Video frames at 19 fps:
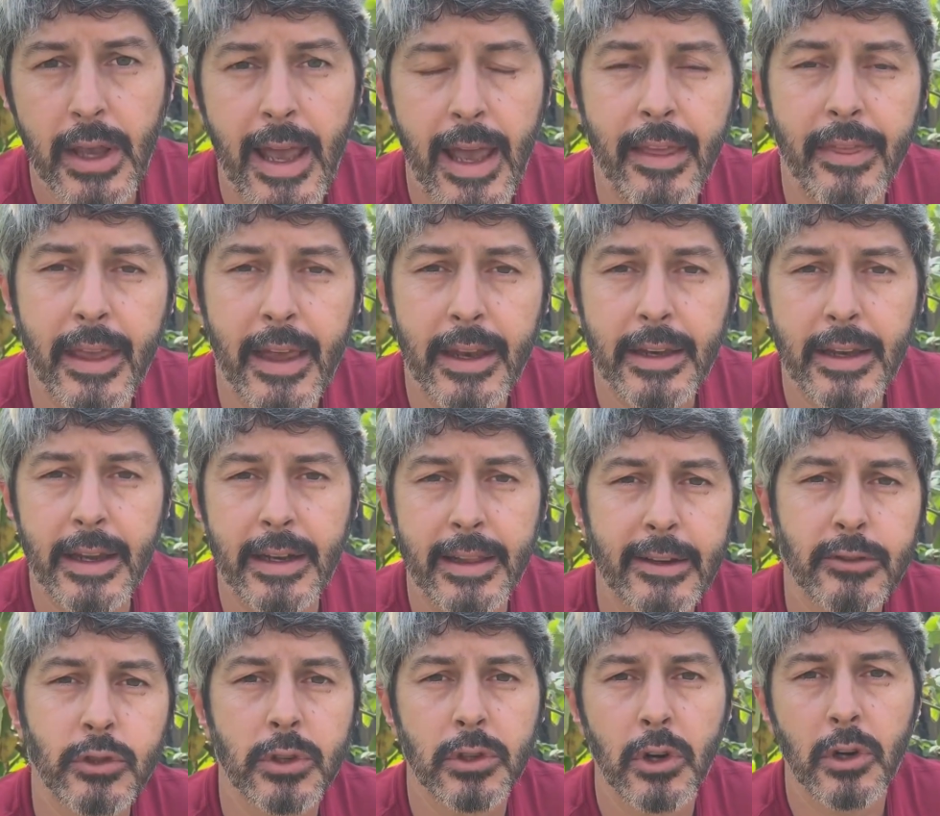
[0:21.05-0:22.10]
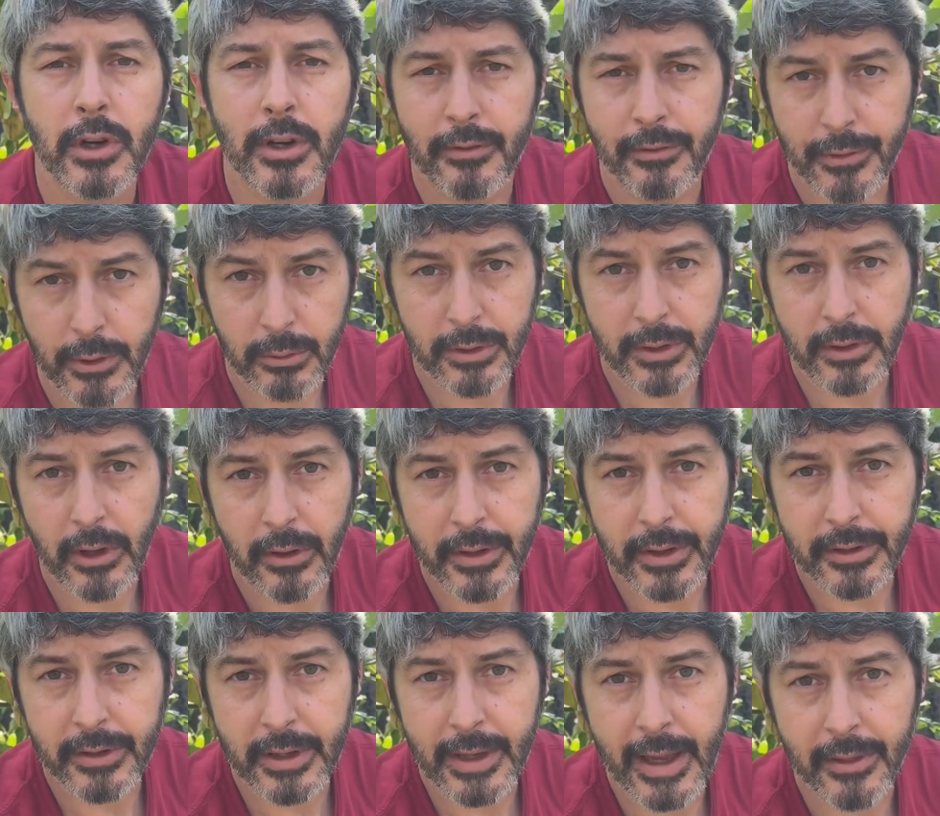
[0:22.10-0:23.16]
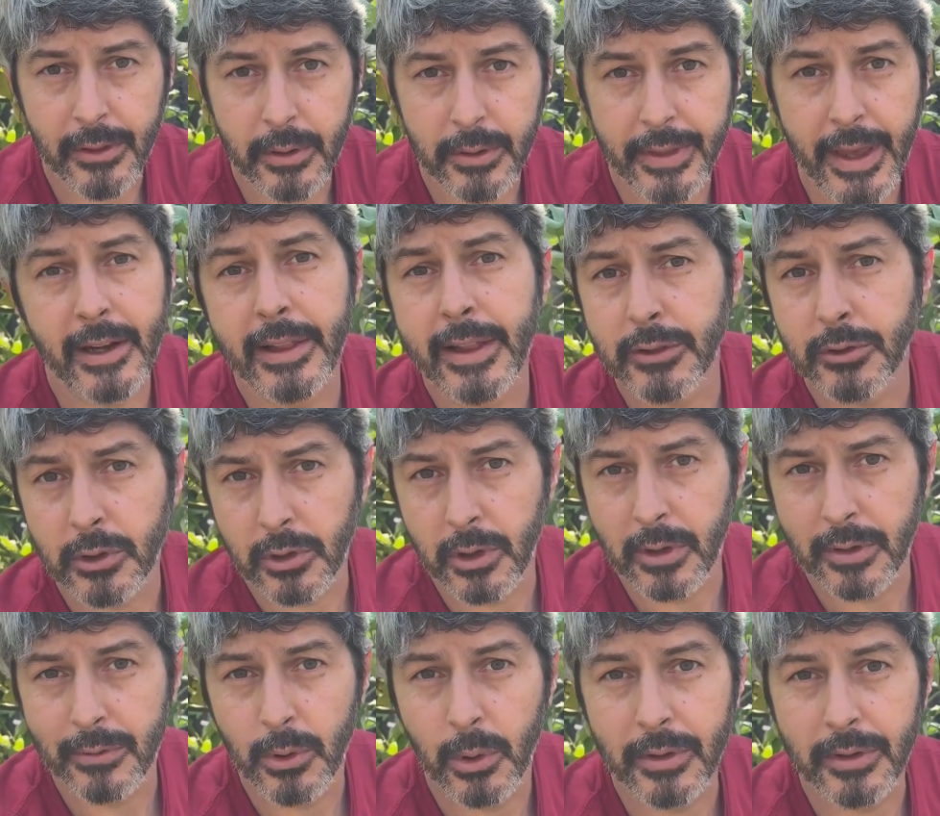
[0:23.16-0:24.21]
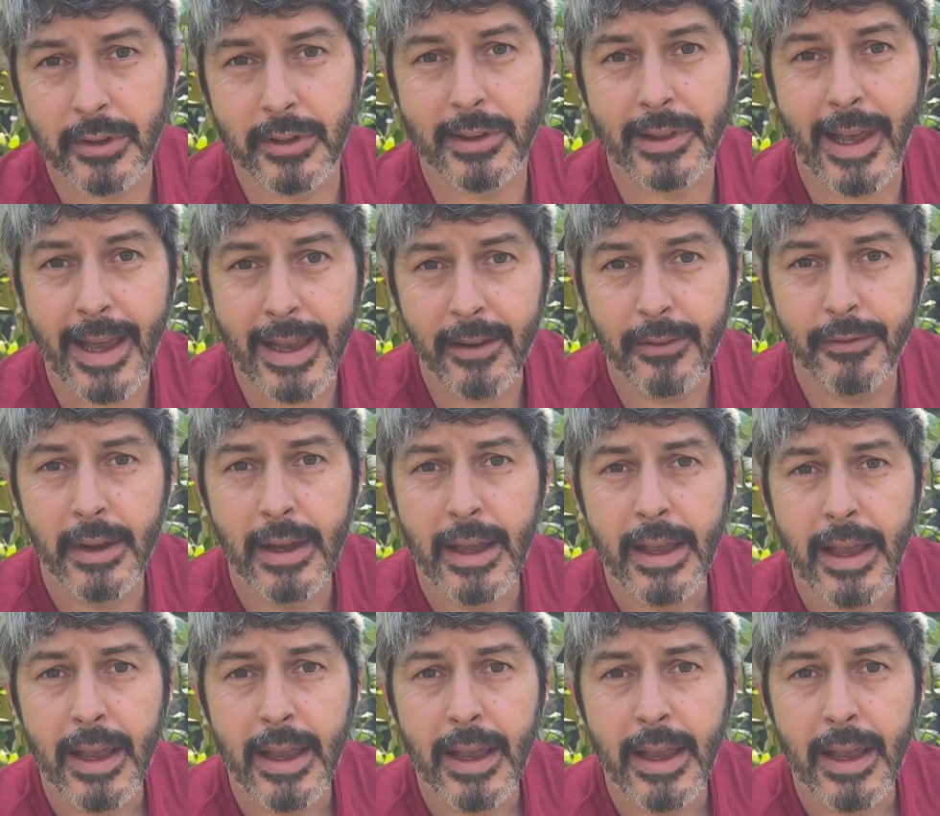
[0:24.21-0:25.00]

And then an electric current fuses all this together. That electric current, of course, is life.